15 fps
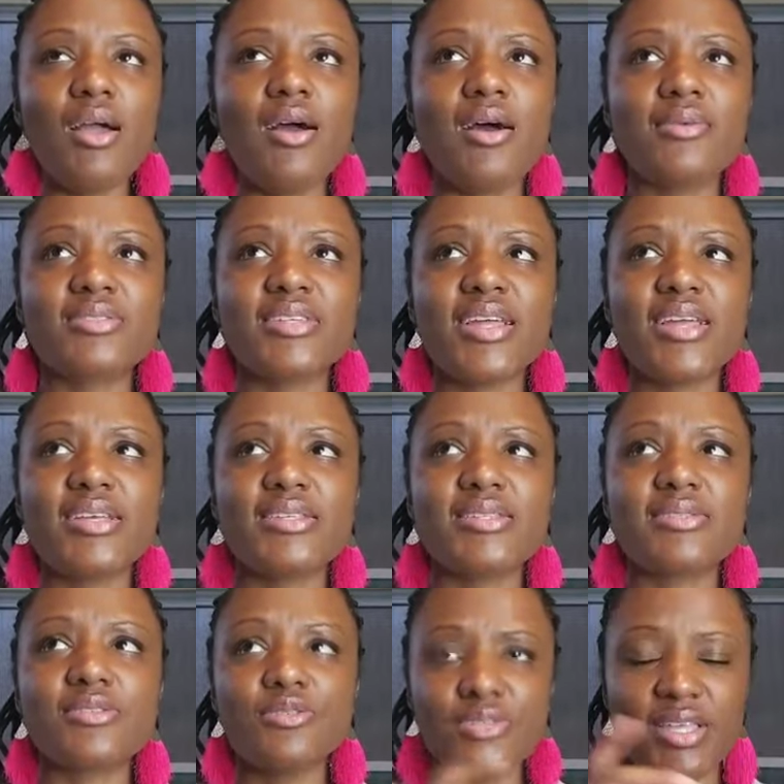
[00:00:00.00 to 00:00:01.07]
uh, today
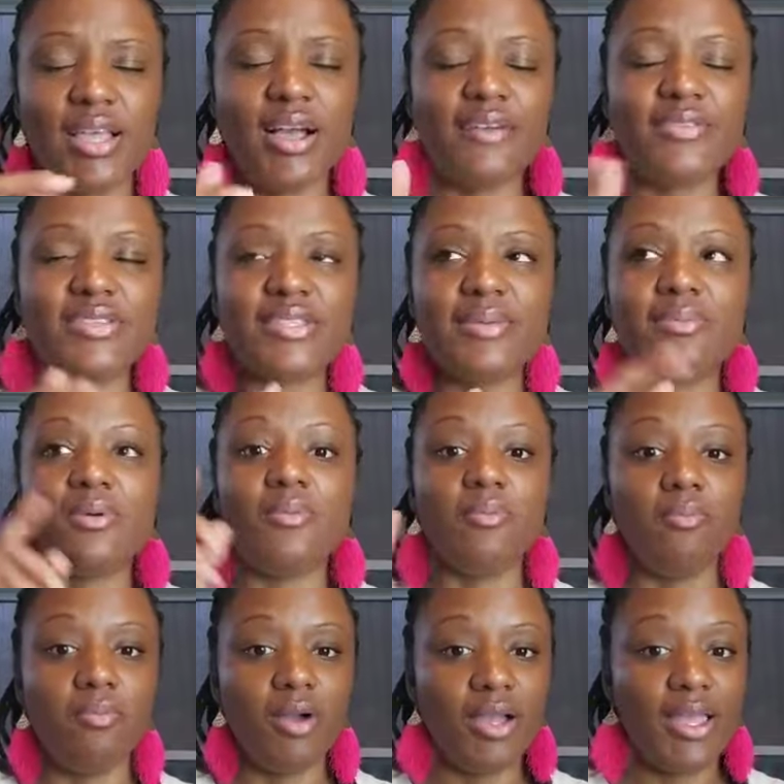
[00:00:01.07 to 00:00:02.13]
is Tuesday, obviously, but
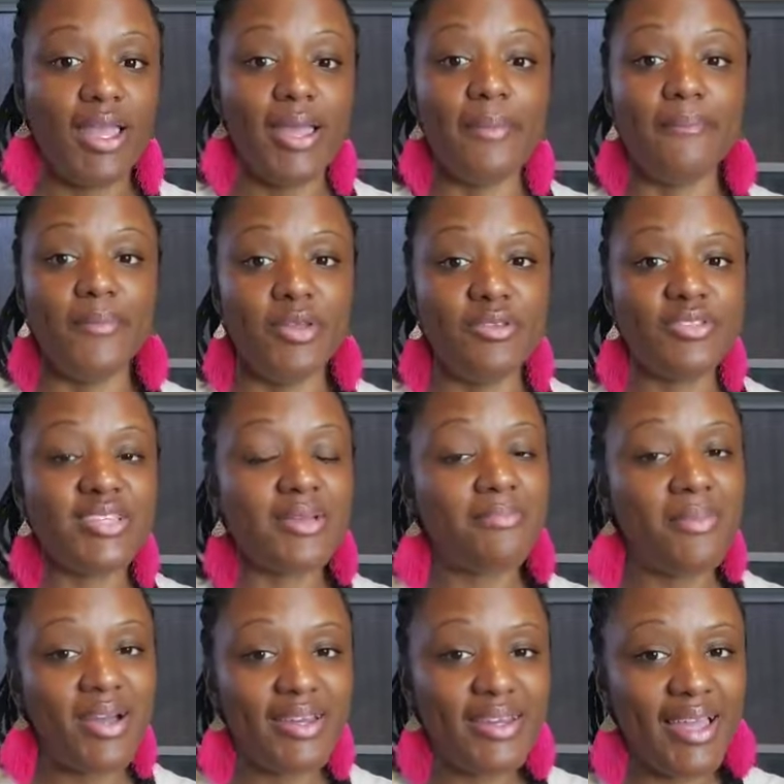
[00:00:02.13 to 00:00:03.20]
again, Music
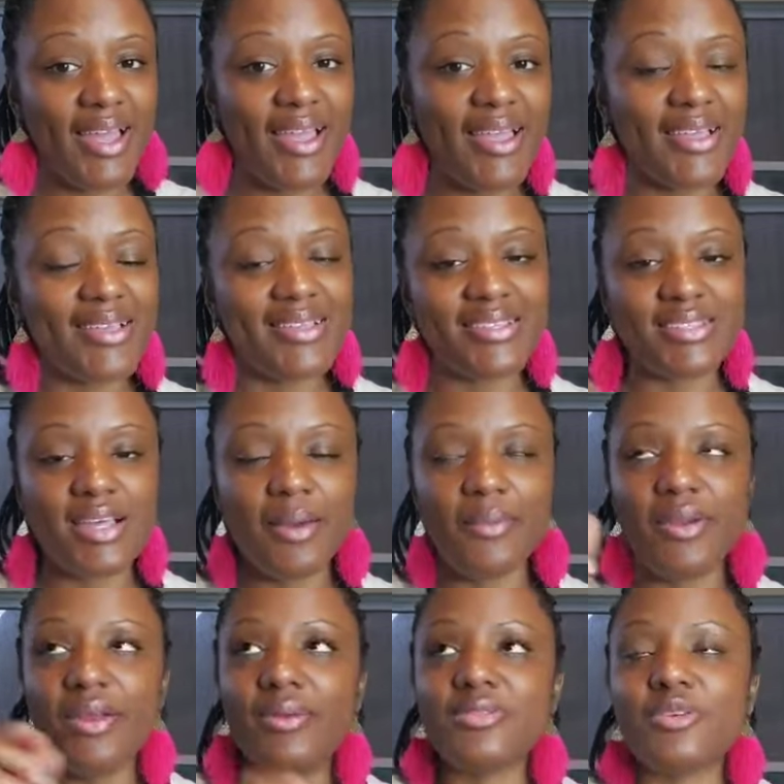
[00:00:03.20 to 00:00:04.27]
Monday is
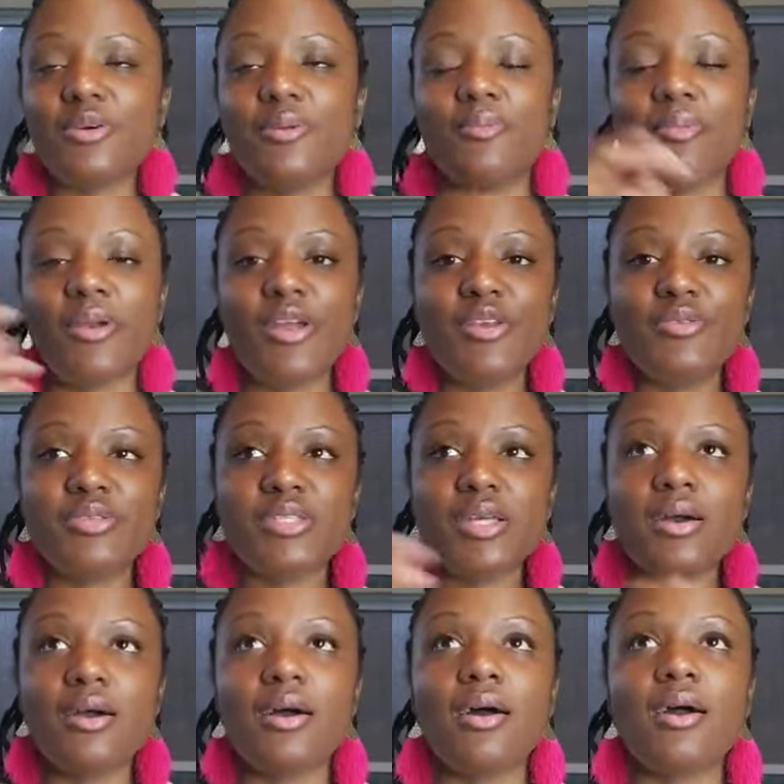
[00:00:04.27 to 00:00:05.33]
coming up. So, brand new
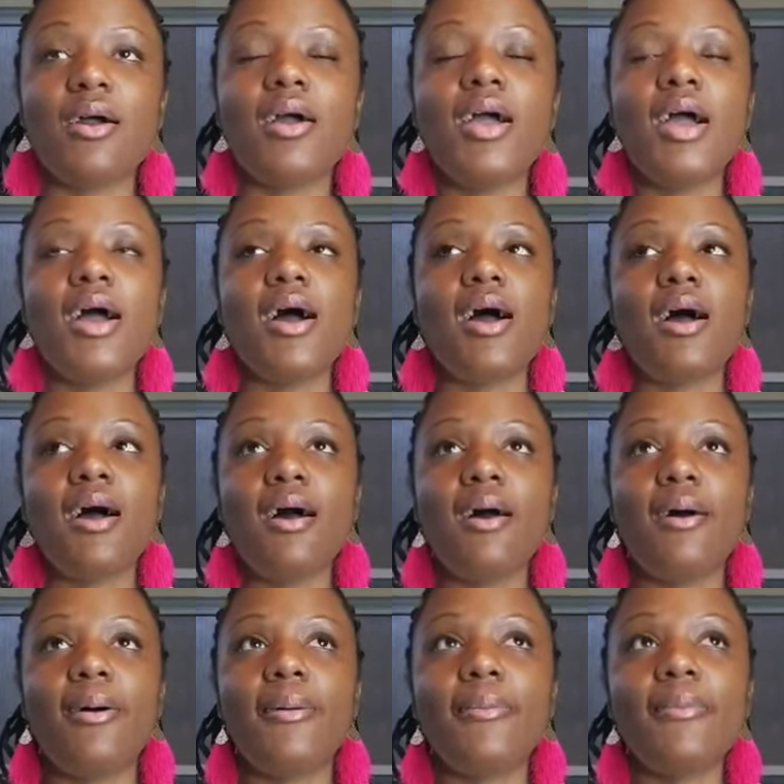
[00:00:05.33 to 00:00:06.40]
song
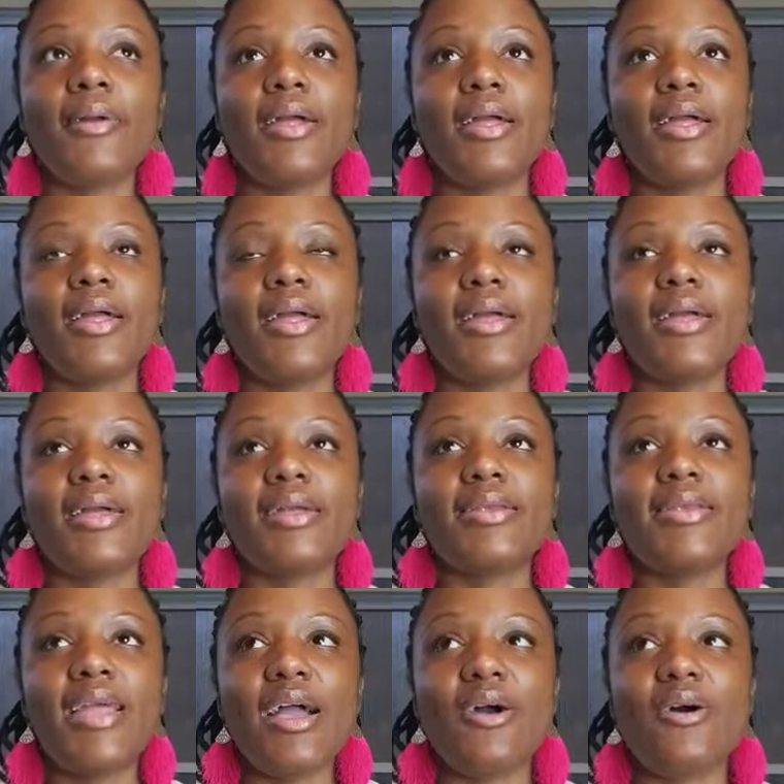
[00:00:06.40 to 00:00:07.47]
um,
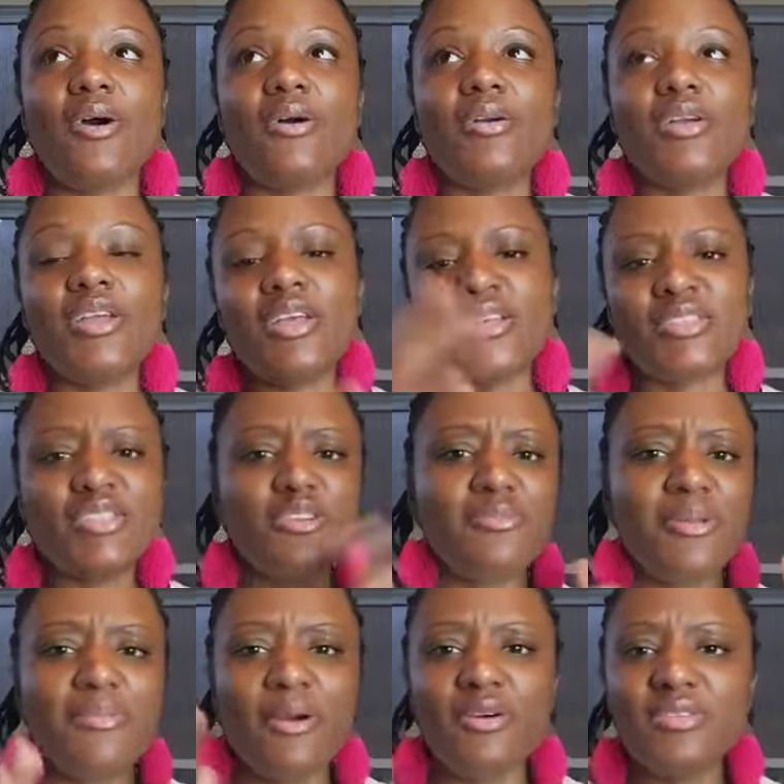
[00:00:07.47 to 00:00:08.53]
now, I still
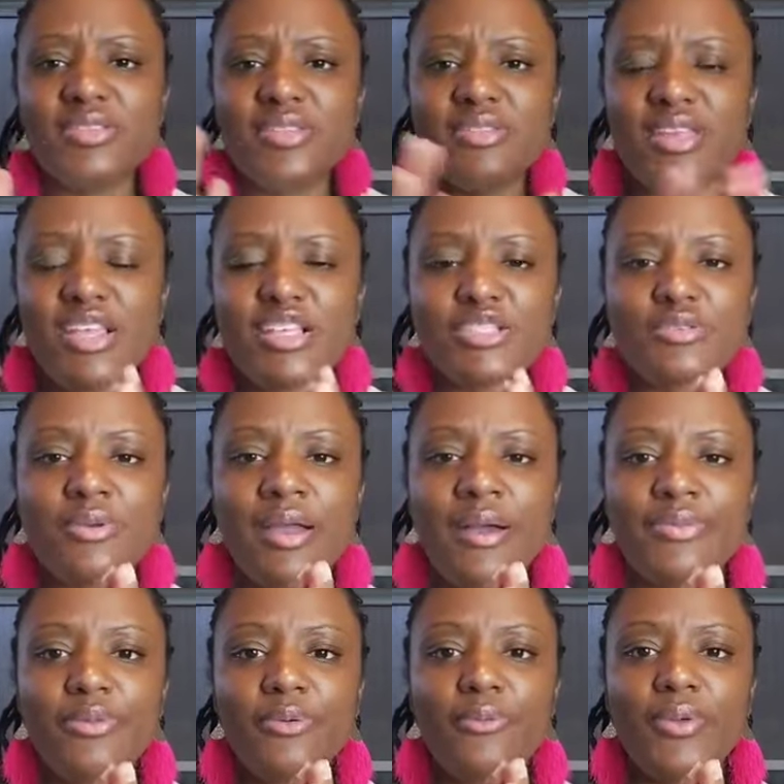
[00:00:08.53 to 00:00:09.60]
be posting things
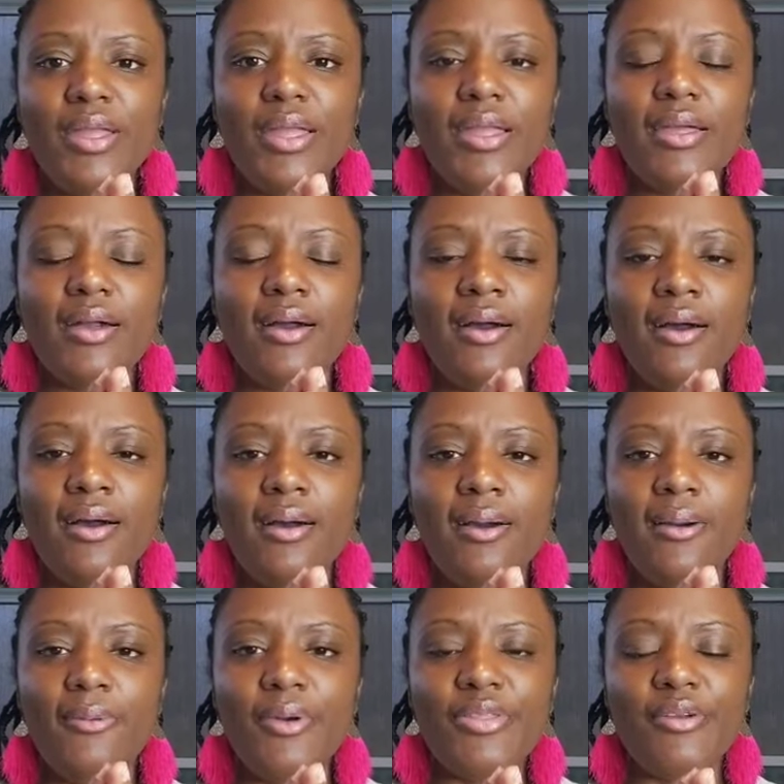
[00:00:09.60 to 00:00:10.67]
throughout the week,
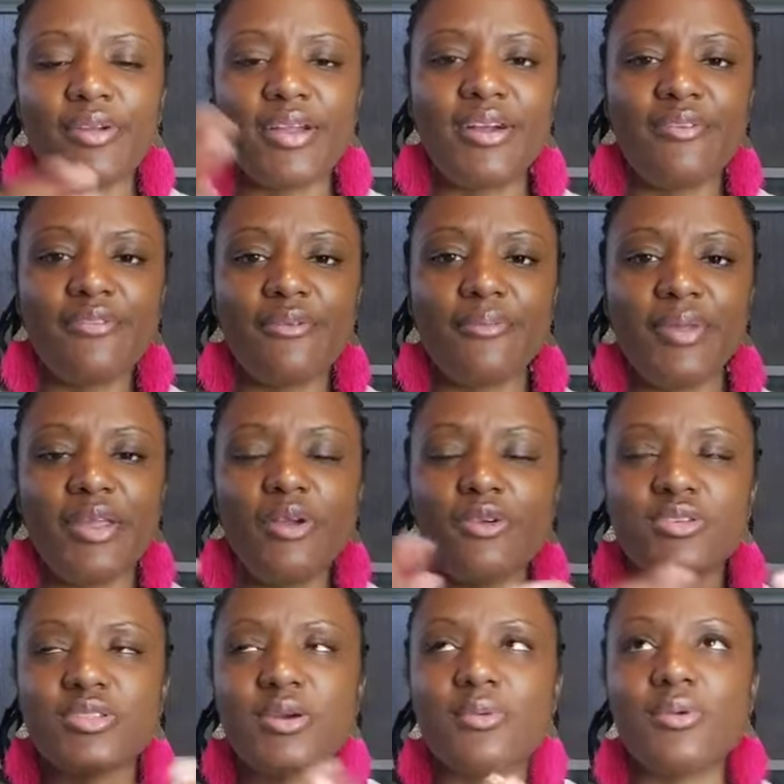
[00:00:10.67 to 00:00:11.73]
um, whether it come from me
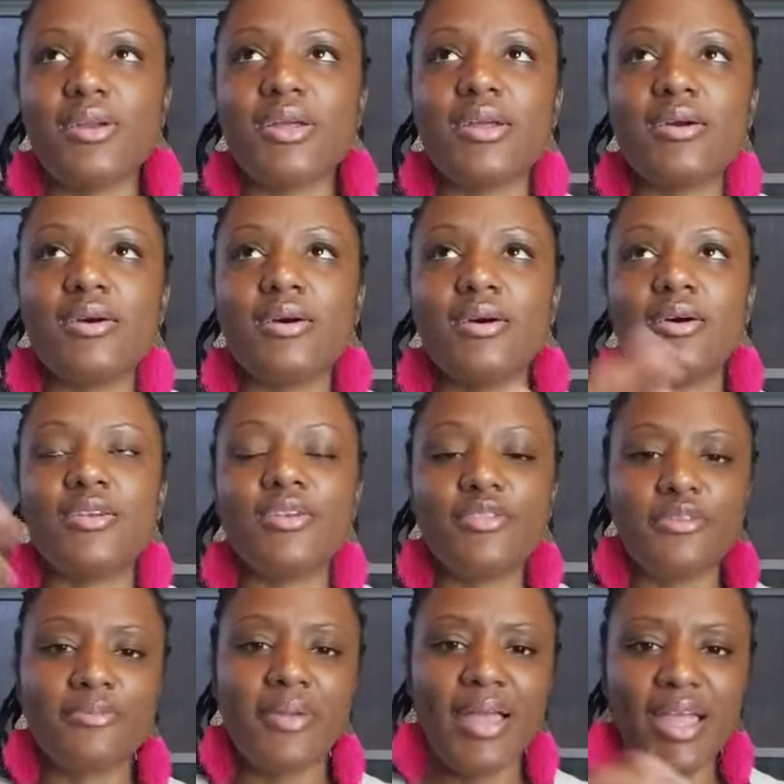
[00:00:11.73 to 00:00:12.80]
or someone uh,
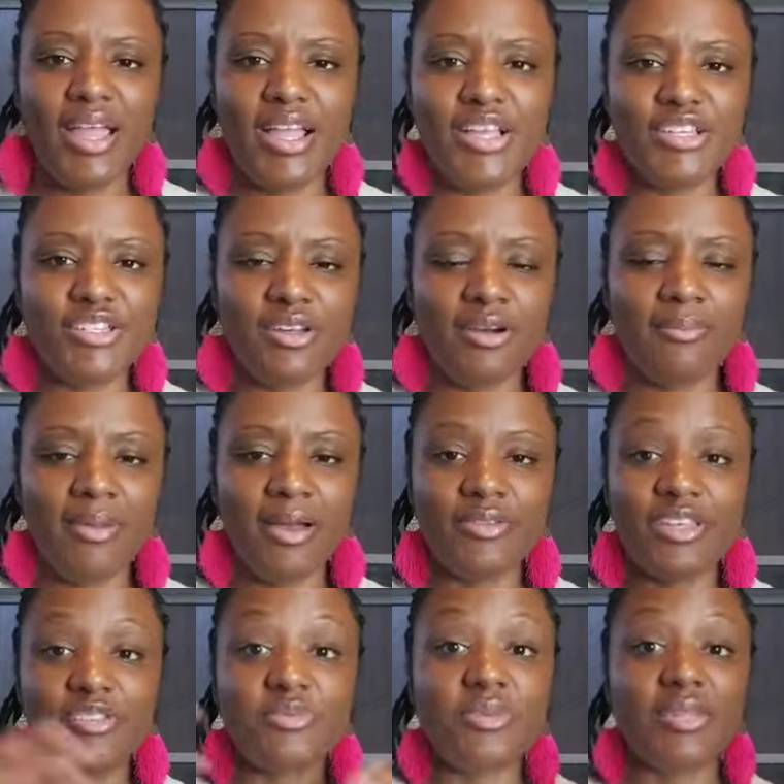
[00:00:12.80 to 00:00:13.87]
another page about
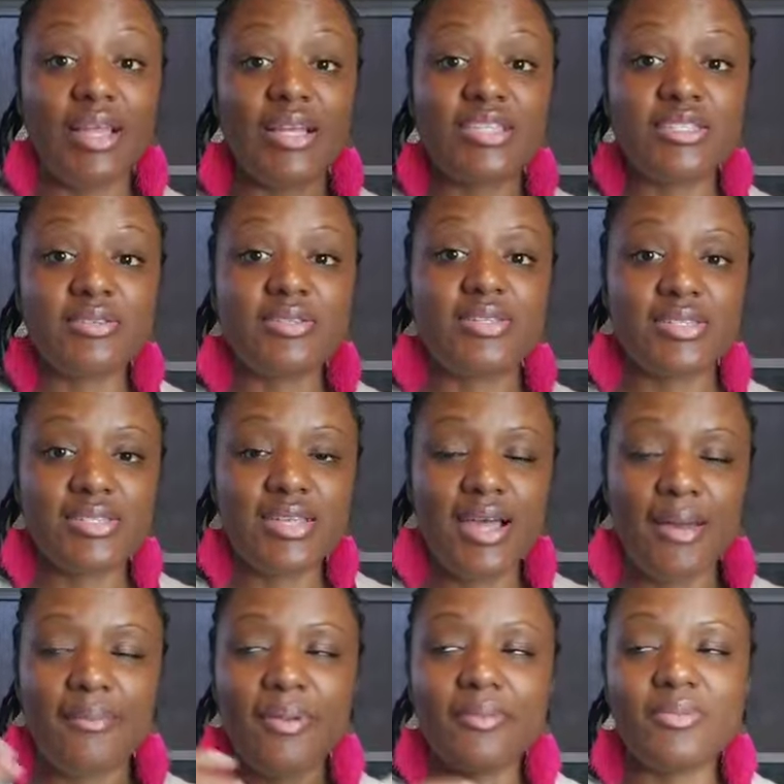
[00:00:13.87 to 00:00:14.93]
that's related to this
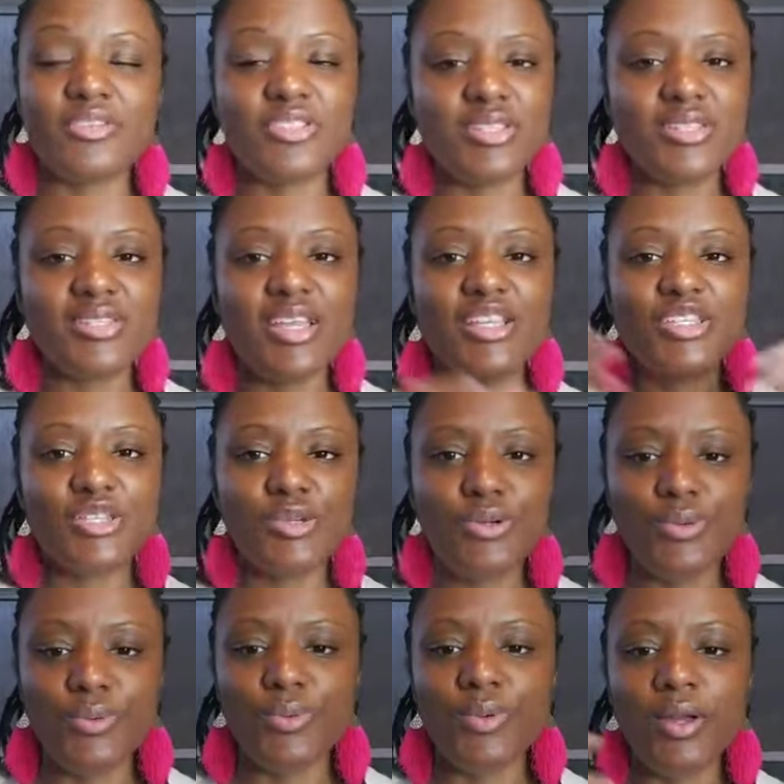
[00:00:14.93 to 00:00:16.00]
topic. But just stay
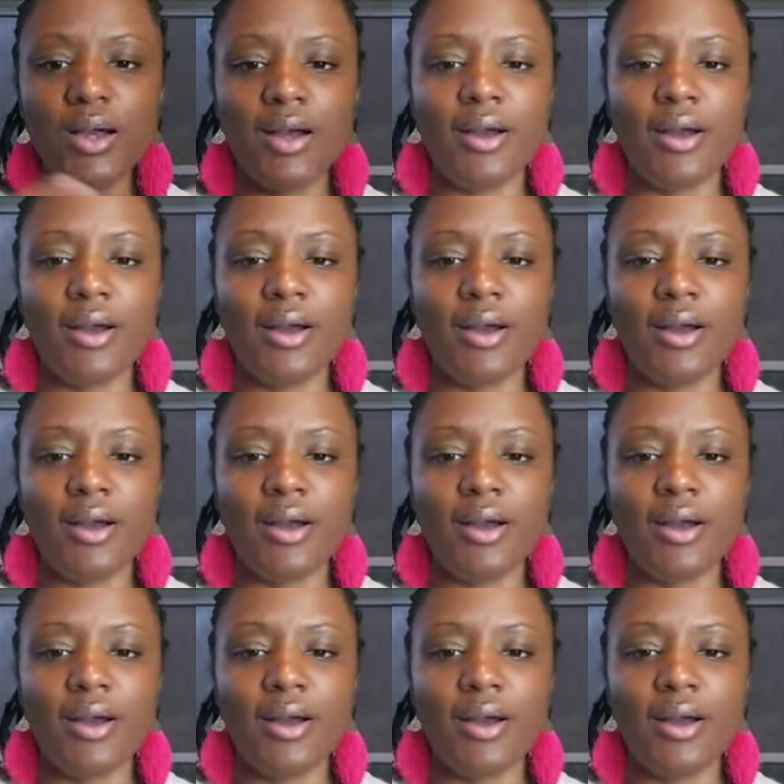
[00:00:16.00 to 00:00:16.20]
tuned.